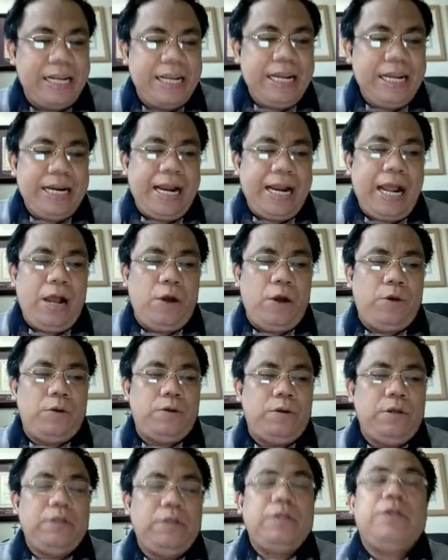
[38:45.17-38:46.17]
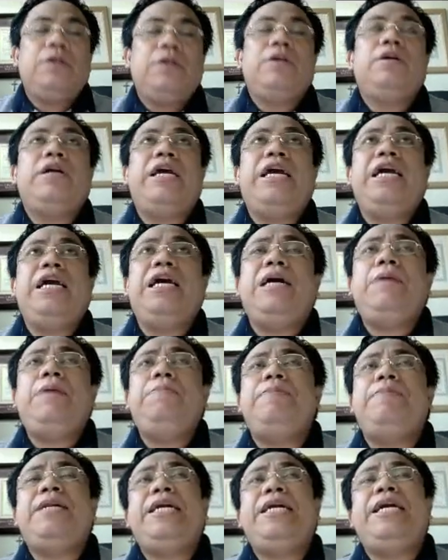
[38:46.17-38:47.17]
Now,
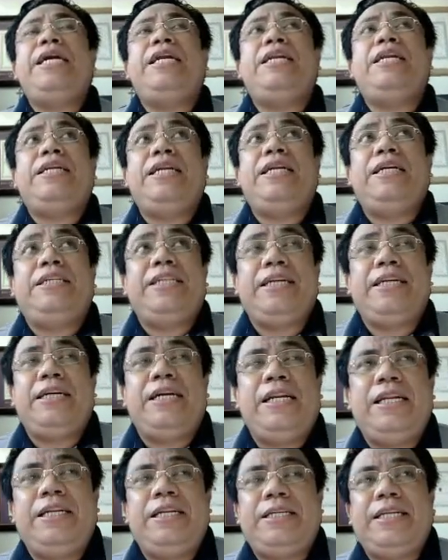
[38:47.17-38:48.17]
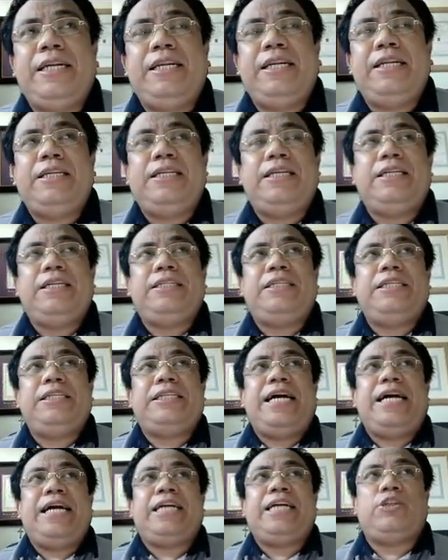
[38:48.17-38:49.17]
every single intelligence is
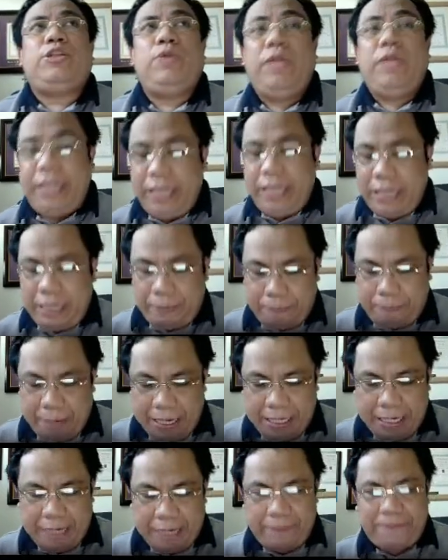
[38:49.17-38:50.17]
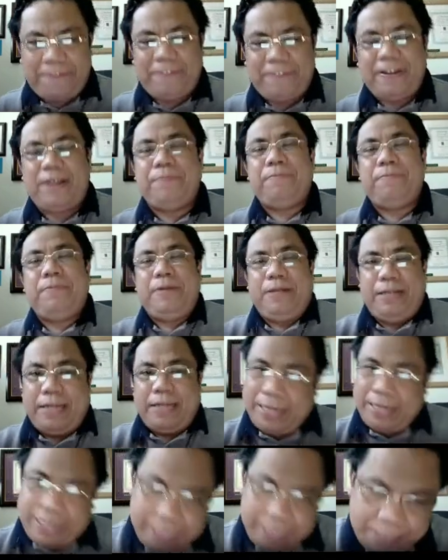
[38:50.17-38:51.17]
actually independent from the
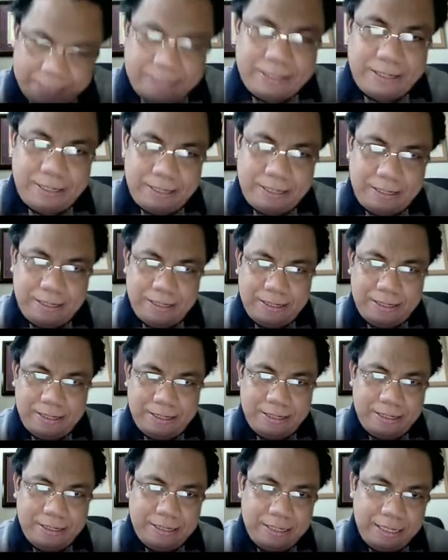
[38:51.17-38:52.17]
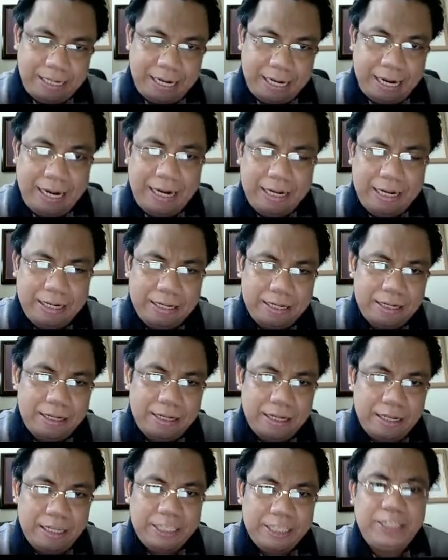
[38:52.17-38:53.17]
other. Yeah.
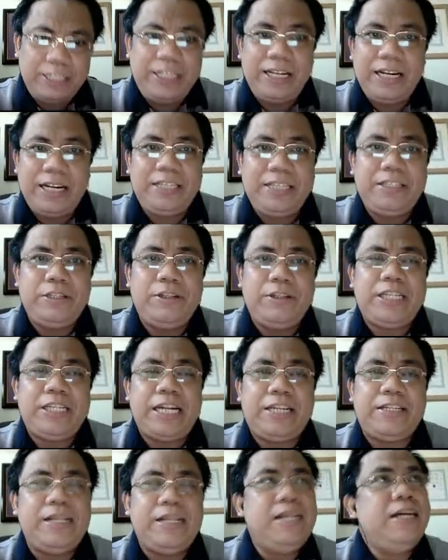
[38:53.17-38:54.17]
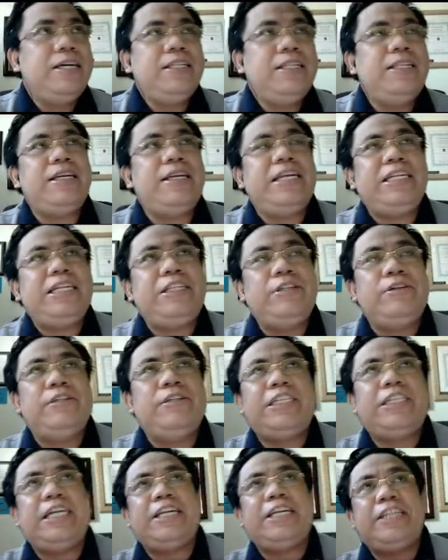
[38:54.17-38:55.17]
So there is no
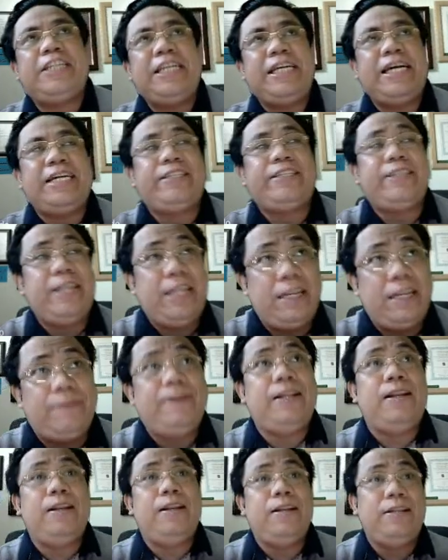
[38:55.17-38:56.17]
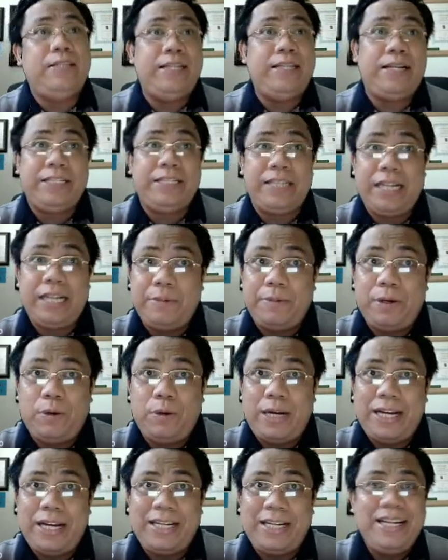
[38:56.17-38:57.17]
such thing as level. There is level
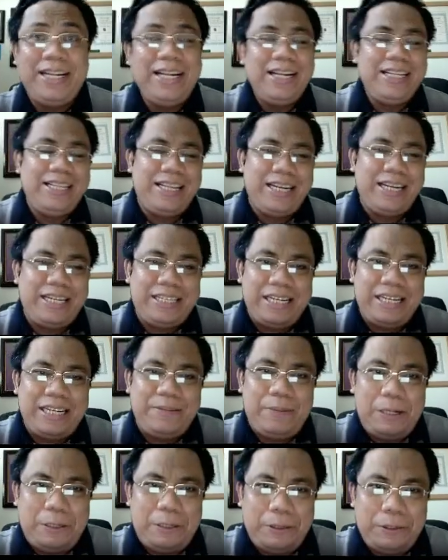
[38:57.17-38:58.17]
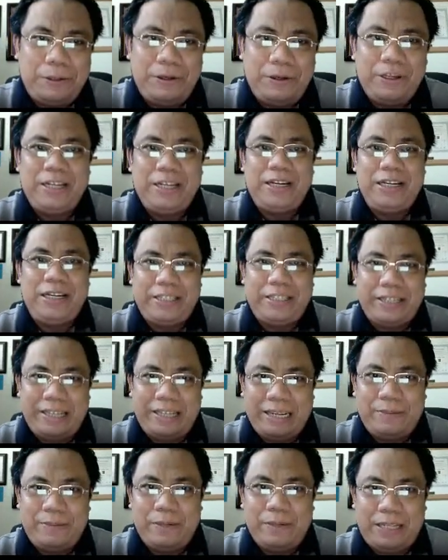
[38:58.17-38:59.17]
one, there is level two, there is
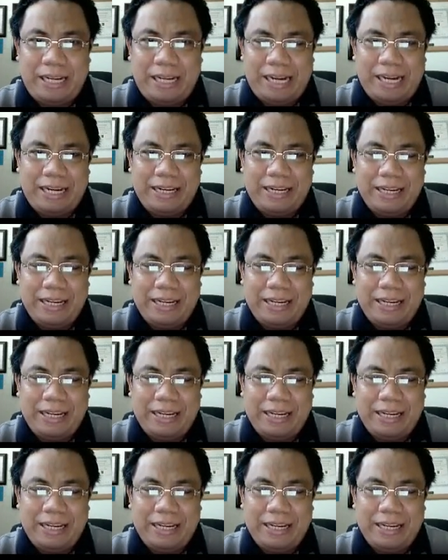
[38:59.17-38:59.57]
level three.